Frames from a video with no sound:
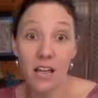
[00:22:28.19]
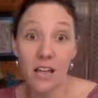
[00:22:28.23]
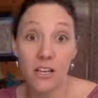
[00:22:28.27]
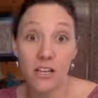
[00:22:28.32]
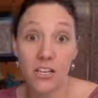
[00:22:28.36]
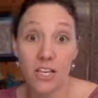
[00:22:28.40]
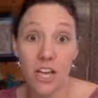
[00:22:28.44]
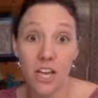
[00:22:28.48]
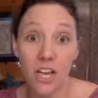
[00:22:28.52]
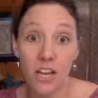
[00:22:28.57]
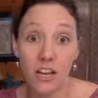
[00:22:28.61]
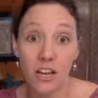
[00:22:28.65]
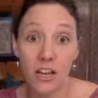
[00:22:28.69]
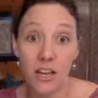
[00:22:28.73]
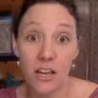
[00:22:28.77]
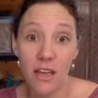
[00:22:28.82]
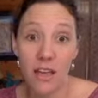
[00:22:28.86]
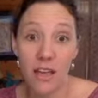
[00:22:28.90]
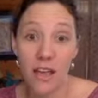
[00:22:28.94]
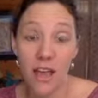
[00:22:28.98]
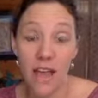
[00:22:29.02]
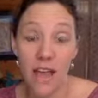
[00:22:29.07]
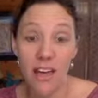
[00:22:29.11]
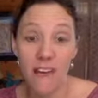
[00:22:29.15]
took
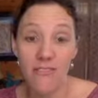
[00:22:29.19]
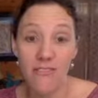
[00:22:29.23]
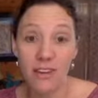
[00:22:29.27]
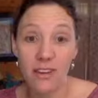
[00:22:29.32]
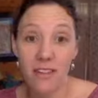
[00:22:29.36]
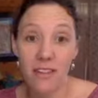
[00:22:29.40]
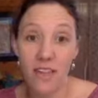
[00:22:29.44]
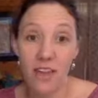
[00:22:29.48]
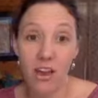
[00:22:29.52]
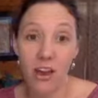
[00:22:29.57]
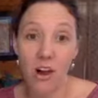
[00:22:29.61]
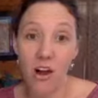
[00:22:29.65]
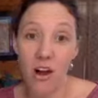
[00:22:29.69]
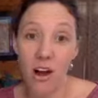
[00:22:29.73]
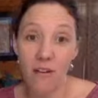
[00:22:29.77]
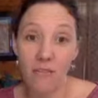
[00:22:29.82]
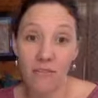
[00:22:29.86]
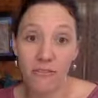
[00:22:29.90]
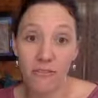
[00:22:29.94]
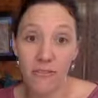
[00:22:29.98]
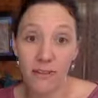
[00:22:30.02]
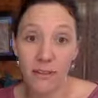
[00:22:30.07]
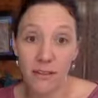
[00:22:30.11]
everything off.